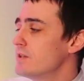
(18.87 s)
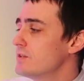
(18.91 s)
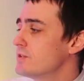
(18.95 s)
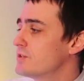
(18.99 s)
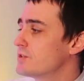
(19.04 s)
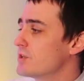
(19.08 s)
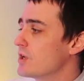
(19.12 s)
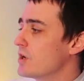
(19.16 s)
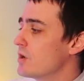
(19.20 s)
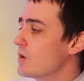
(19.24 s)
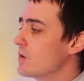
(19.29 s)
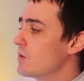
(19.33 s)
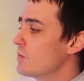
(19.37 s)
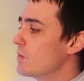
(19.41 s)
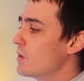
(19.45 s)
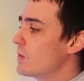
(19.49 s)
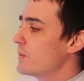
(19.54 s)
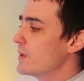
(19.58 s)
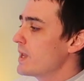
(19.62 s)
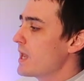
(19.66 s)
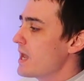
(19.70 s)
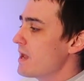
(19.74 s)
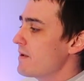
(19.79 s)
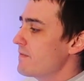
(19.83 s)
So
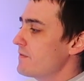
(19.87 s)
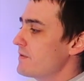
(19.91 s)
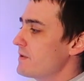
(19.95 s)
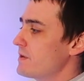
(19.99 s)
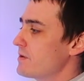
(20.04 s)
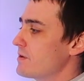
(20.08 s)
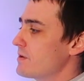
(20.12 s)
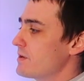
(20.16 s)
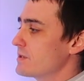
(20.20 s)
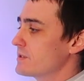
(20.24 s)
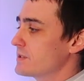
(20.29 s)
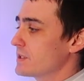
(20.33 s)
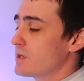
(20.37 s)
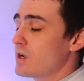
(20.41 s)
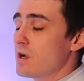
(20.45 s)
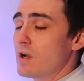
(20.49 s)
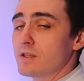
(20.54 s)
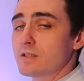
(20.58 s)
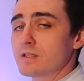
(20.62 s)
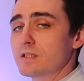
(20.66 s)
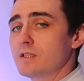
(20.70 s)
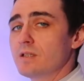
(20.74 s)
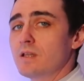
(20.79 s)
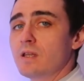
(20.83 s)
what we have here is a
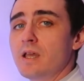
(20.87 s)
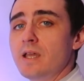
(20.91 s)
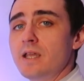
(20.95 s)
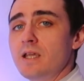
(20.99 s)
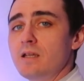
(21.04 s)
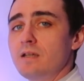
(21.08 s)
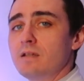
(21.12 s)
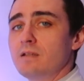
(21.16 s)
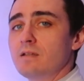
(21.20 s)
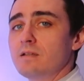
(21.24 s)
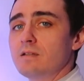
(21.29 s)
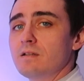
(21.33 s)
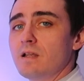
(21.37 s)
constant light